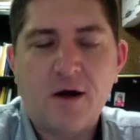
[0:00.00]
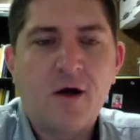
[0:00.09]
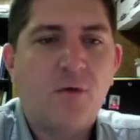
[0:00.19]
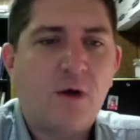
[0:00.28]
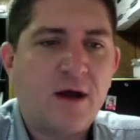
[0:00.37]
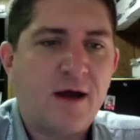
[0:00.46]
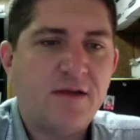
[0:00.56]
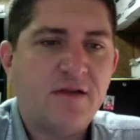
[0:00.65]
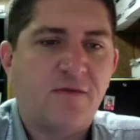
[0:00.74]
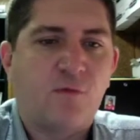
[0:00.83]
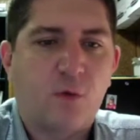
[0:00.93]
what
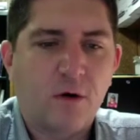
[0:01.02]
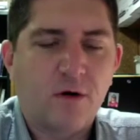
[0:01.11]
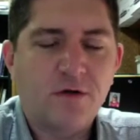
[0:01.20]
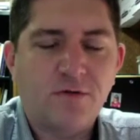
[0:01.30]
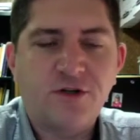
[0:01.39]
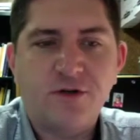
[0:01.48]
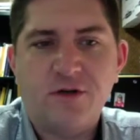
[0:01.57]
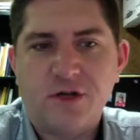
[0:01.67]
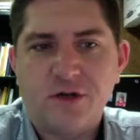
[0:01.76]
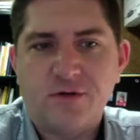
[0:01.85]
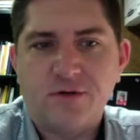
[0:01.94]
kinds of words would you
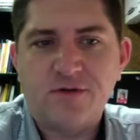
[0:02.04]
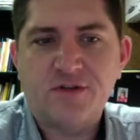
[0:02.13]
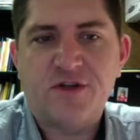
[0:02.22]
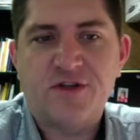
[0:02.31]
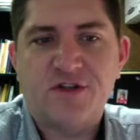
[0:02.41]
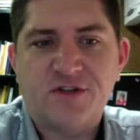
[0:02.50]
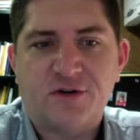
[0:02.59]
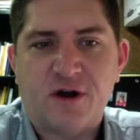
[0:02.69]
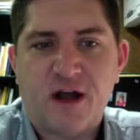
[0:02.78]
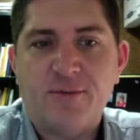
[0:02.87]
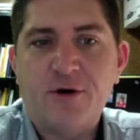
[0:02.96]
use to
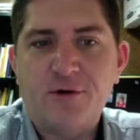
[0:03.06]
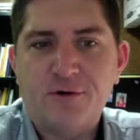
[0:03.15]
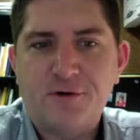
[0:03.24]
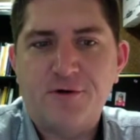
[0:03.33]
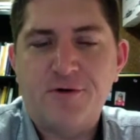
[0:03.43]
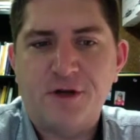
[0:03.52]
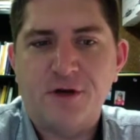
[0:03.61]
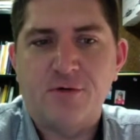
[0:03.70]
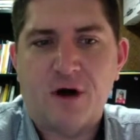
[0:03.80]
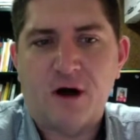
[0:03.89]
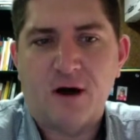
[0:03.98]
describe who
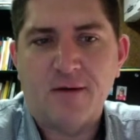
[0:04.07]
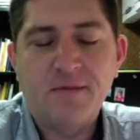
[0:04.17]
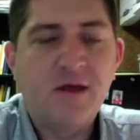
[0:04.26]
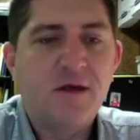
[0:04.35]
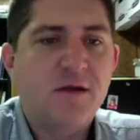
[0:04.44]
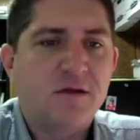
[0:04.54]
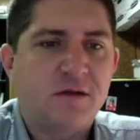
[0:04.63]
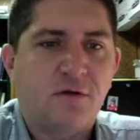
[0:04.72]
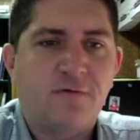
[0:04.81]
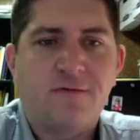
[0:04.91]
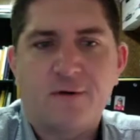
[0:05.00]
you are?
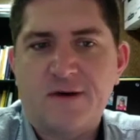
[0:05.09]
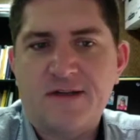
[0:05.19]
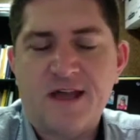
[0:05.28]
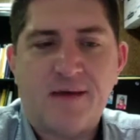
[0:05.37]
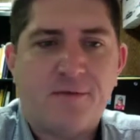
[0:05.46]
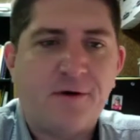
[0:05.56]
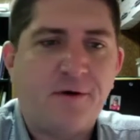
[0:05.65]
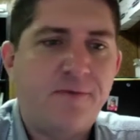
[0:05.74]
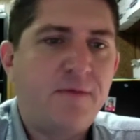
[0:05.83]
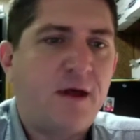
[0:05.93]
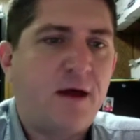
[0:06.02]
So for
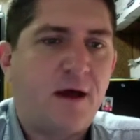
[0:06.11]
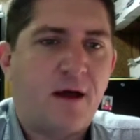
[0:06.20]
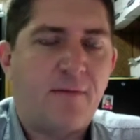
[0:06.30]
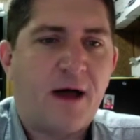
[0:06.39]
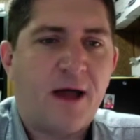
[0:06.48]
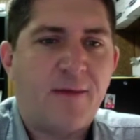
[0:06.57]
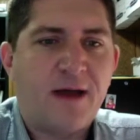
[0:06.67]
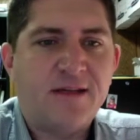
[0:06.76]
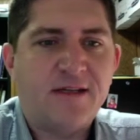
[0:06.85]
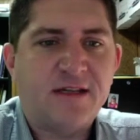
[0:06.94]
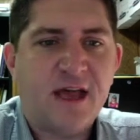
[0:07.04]
example, I
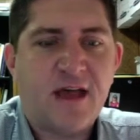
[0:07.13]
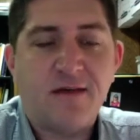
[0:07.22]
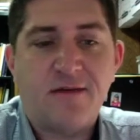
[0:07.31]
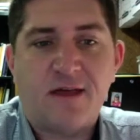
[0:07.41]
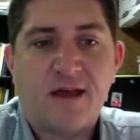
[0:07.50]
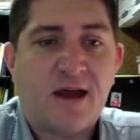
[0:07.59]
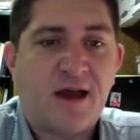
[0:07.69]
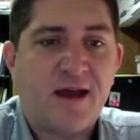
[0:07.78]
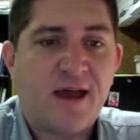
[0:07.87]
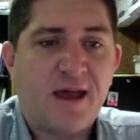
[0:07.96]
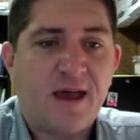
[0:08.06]
might say that
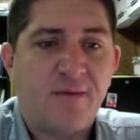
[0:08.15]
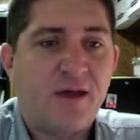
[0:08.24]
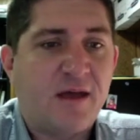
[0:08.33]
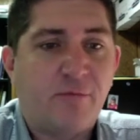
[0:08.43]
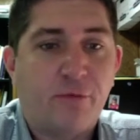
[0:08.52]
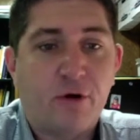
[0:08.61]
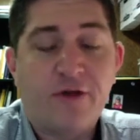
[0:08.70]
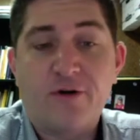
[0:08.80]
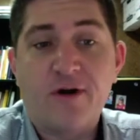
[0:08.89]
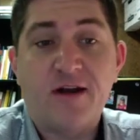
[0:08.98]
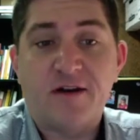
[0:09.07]
I am a
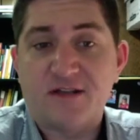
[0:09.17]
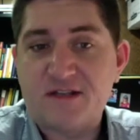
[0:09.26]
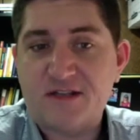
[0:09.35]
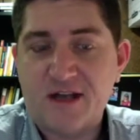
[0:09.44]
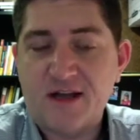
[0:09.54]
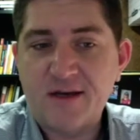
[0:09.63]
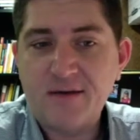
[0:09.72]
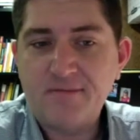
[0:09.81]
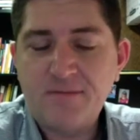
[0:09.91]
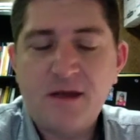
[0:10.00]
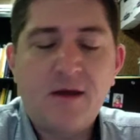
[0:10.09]
brother and a
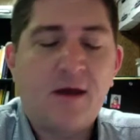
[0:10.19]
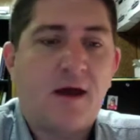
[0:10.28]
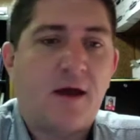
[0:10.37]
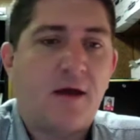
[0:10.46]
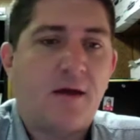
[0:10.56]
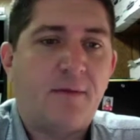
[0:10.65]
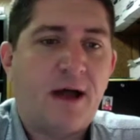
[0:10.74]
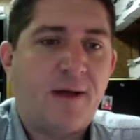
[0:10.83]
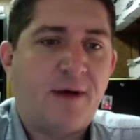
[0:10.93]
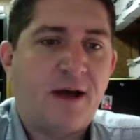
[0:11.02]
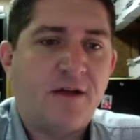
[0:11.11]
son.
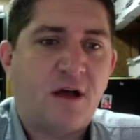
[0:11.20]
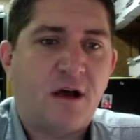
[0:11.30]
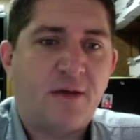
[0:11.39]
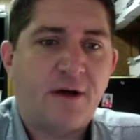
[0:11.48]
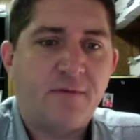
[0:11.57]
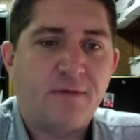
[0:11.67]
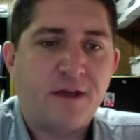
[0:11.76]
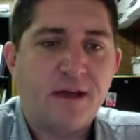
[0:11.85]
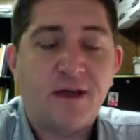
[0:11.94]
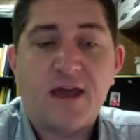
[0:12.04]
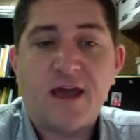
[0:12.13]
I might talk about
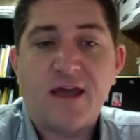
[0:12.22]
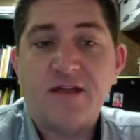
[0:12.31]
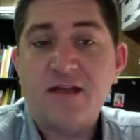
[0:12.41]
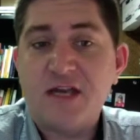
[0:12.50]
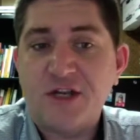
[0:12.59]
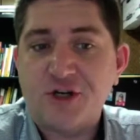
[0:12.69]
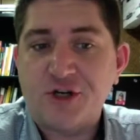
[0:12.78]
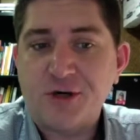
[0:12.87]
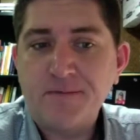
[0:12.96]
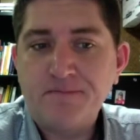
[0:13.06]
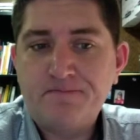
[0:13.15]
being a teacher.